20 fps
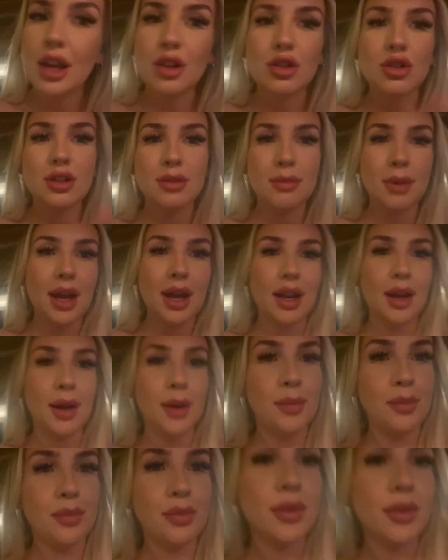doesn't
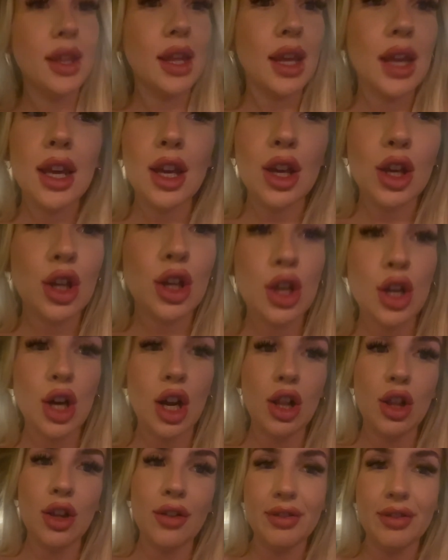matter. You
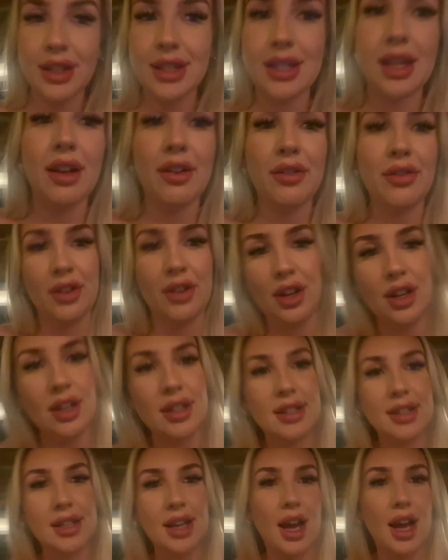gotta love yourself
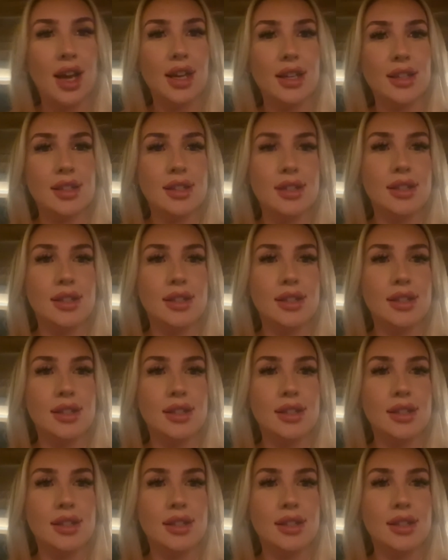first, guys.